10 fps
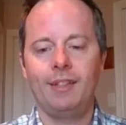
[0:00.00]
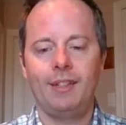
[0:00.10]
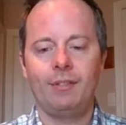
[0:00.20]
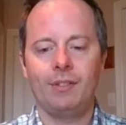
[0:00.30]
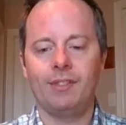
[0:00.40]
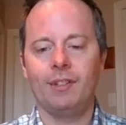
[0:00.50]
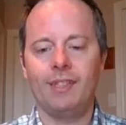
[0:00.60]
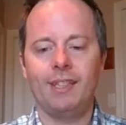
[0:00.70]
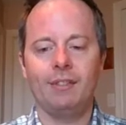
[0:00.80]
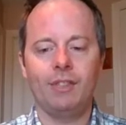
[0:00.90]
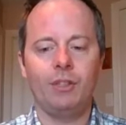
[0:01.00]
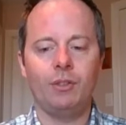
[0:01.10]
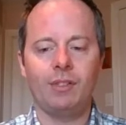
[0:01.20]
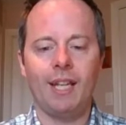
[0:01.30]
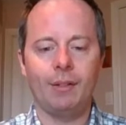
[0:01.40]
resulting in
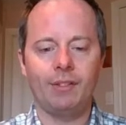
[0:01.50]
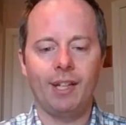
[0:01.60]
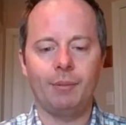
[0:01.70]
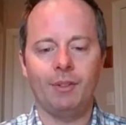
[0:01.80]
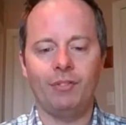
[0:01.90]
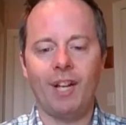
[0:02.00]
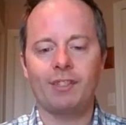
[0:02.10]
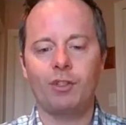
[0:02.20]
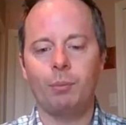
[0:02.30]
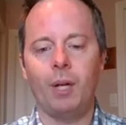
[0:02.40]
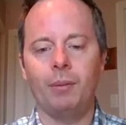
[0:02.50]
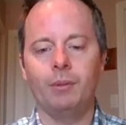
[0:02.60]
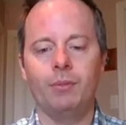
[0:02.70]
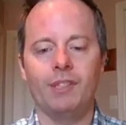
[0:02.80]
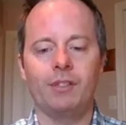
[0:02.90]
reduced downtime and faster
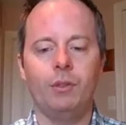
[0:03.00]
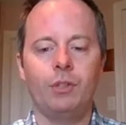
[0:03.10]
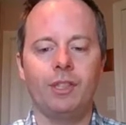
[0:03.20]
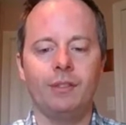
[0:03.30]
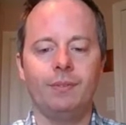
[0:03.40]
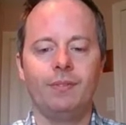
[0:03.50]
problem resolution.